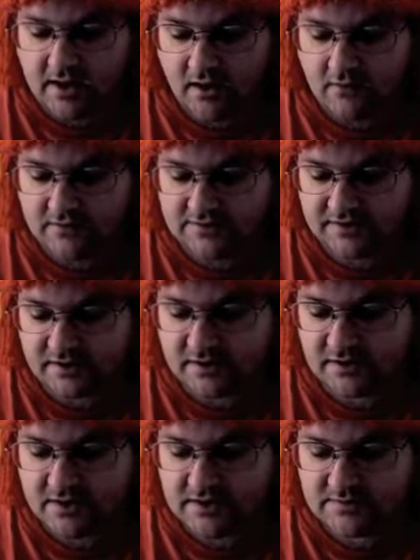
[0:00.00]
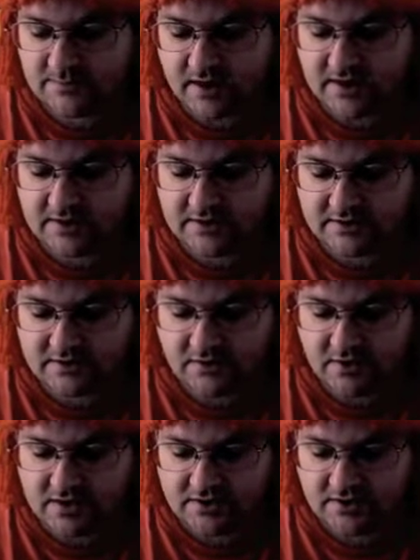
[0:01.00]
All of a sudden, these mindless
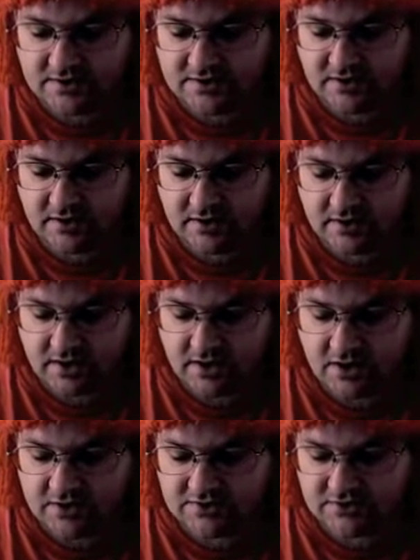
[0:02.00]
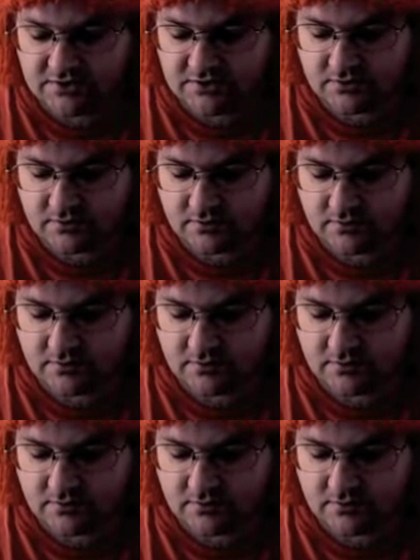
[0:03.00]
creatures get near Sue.